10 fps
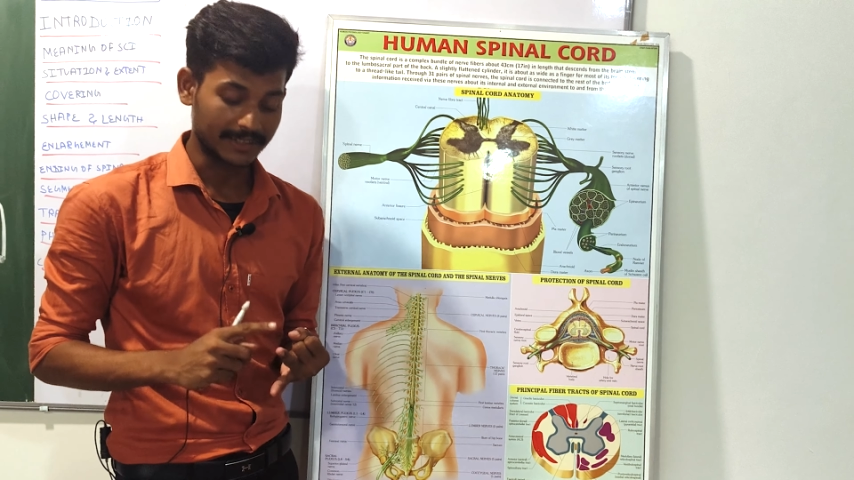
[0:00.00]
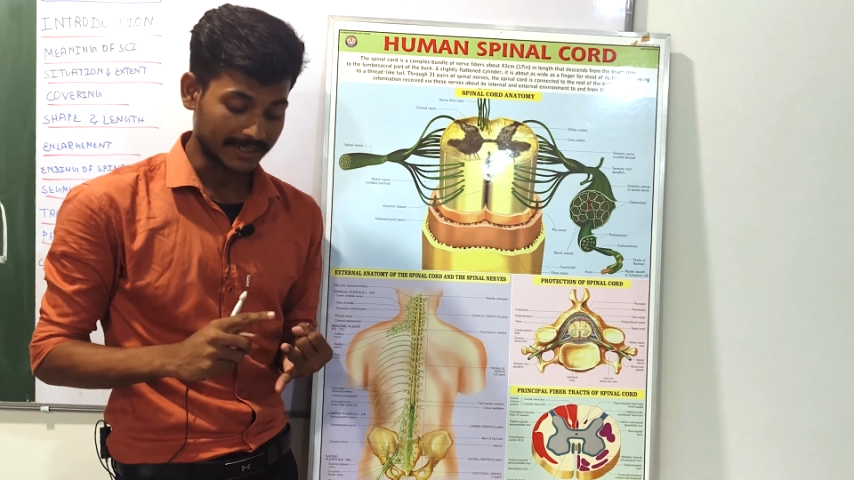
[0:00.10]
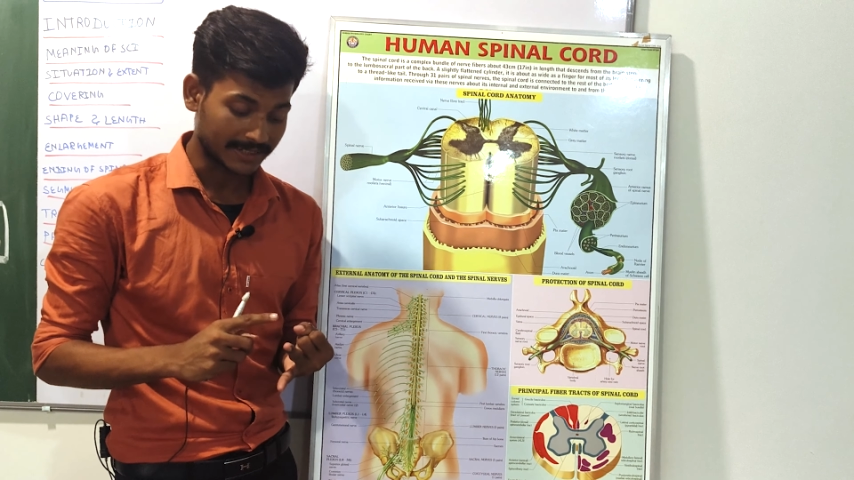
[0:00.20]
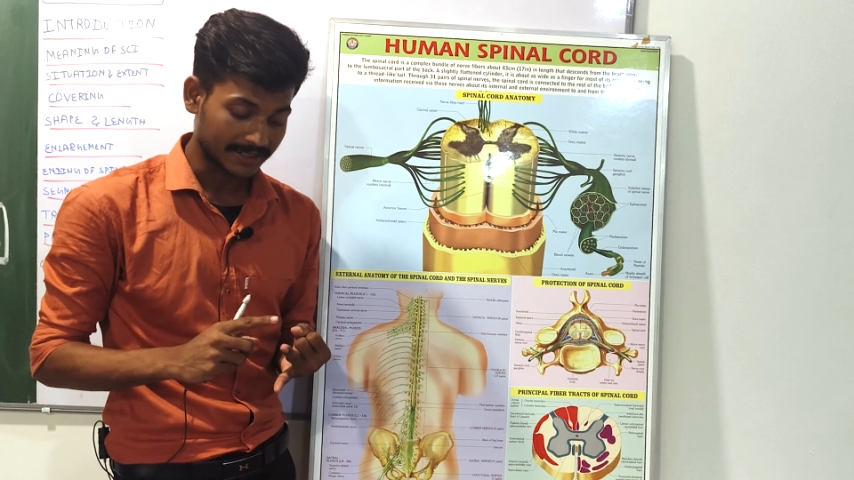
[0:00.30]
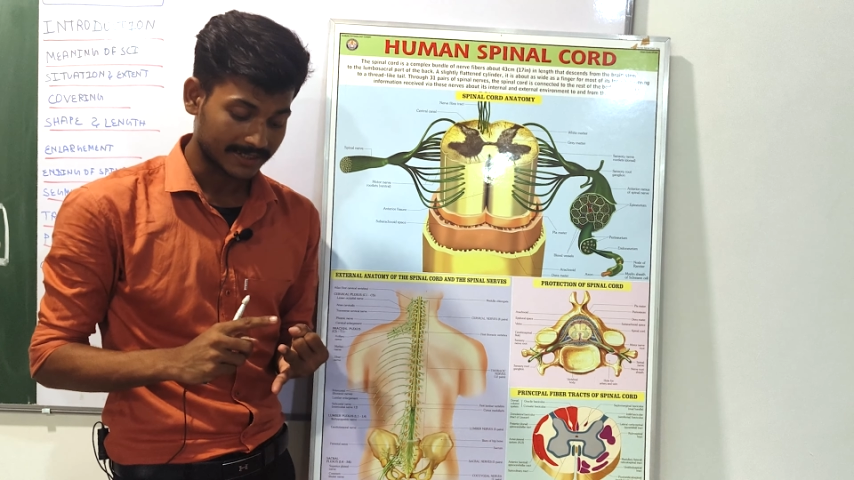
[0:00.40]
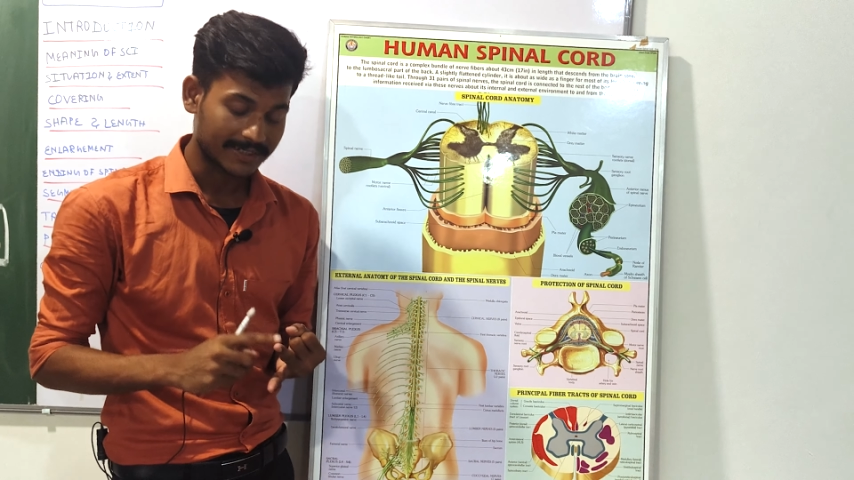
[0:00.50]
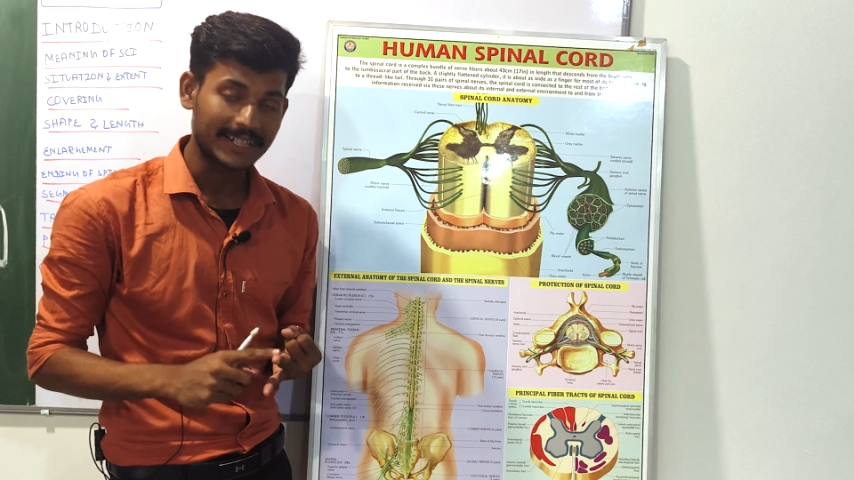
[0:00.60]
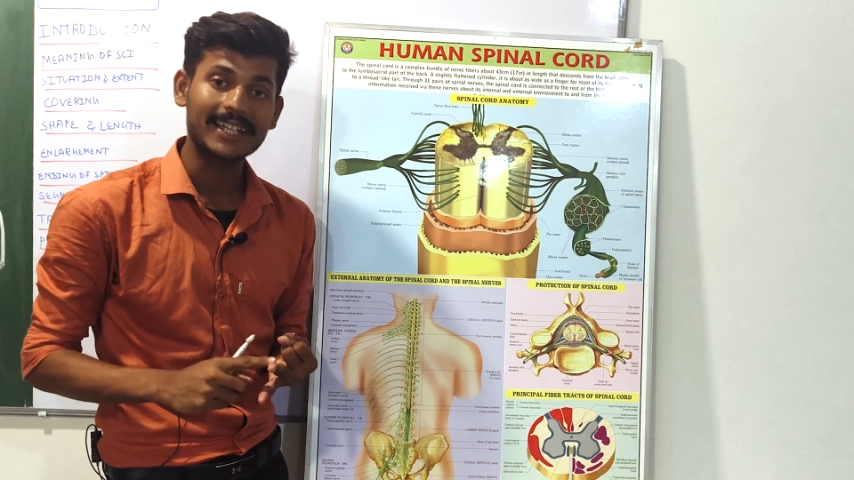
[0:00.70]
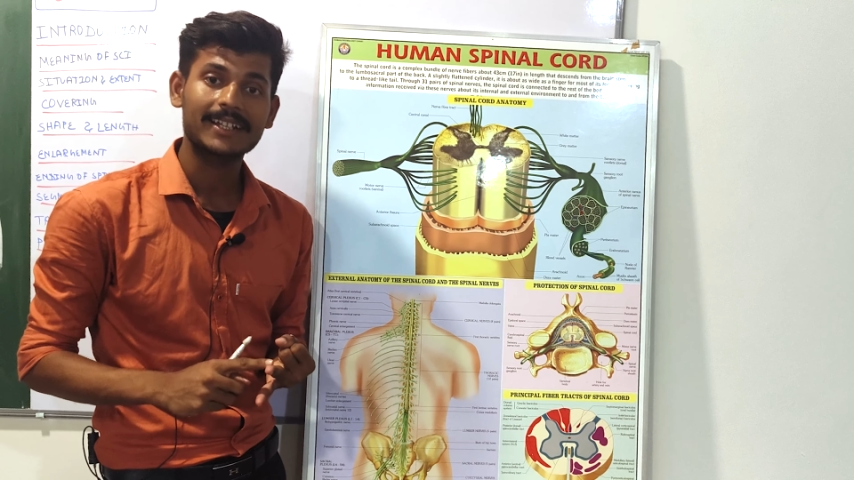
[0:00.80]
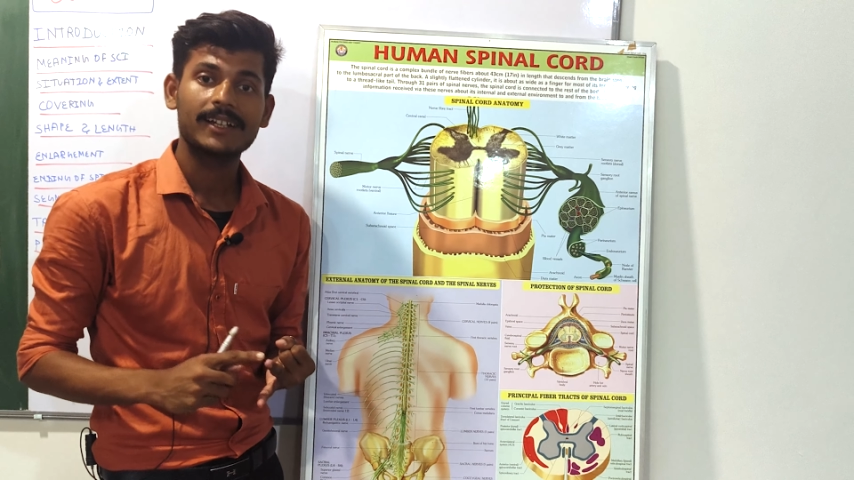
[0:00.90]
it's
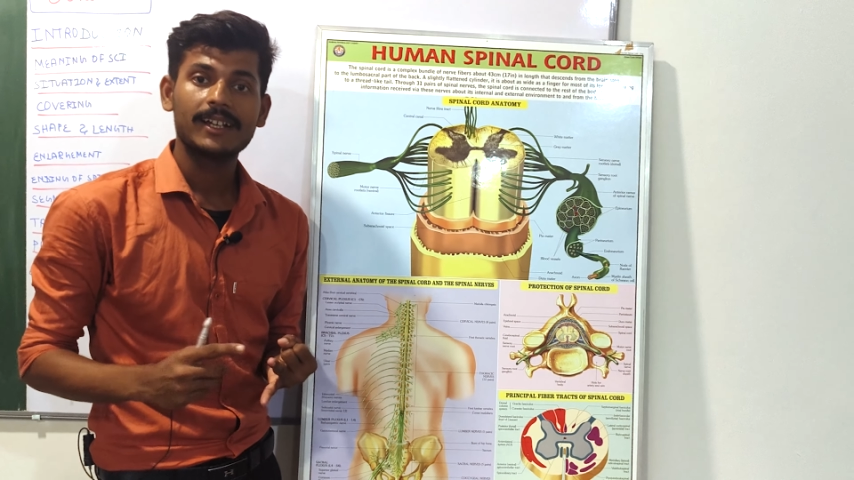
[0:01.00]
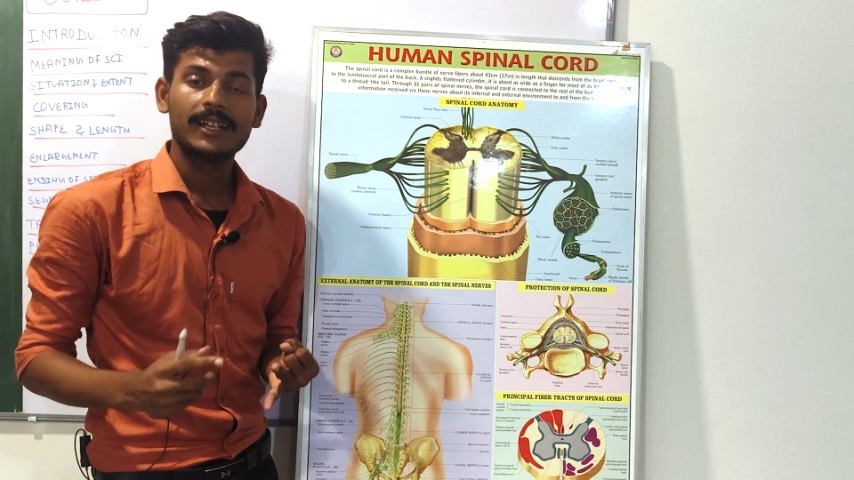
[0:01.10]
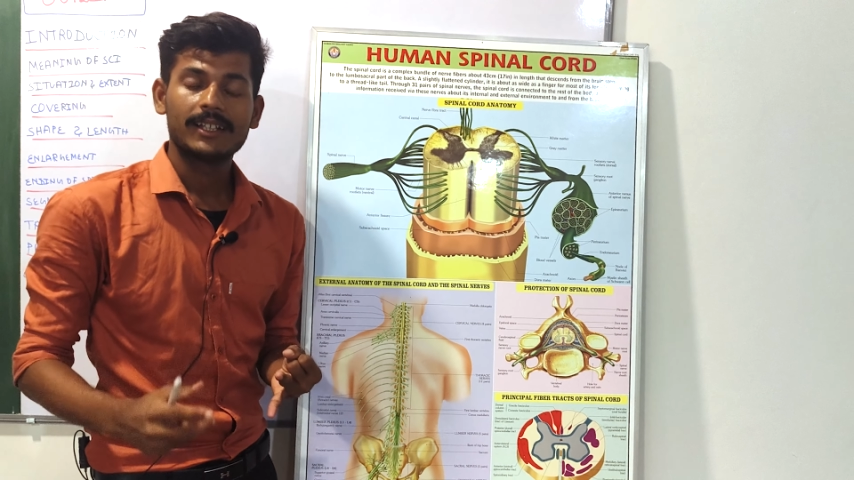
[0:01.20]
take the